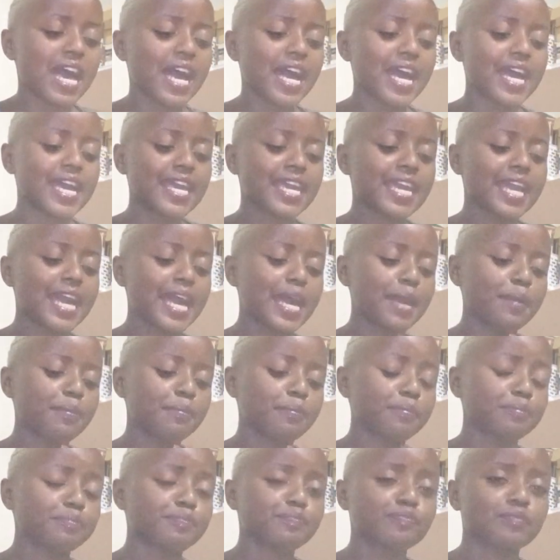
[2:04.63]
I
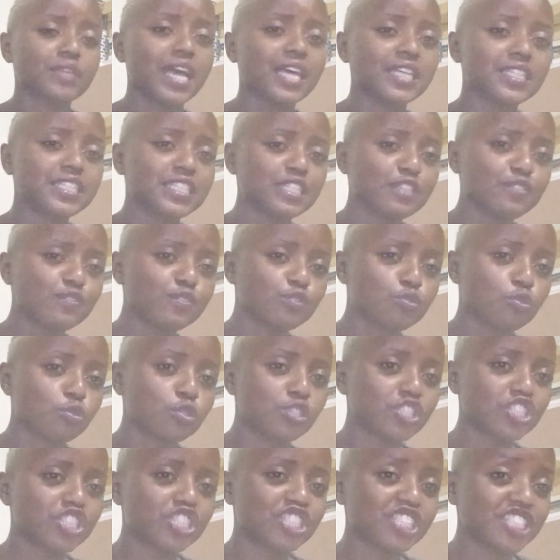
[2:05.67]
am a self-taught
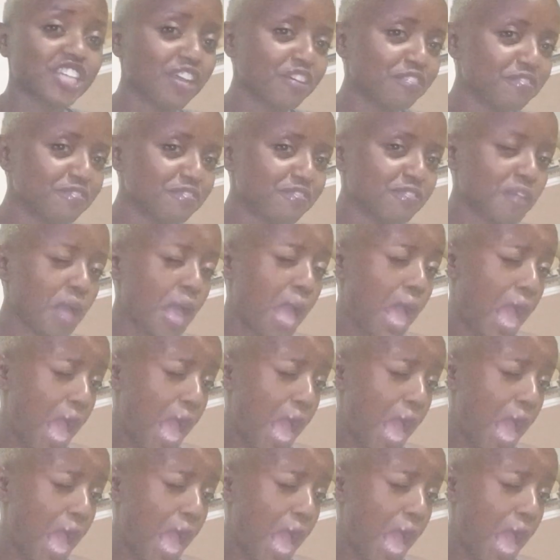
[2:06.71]
chef.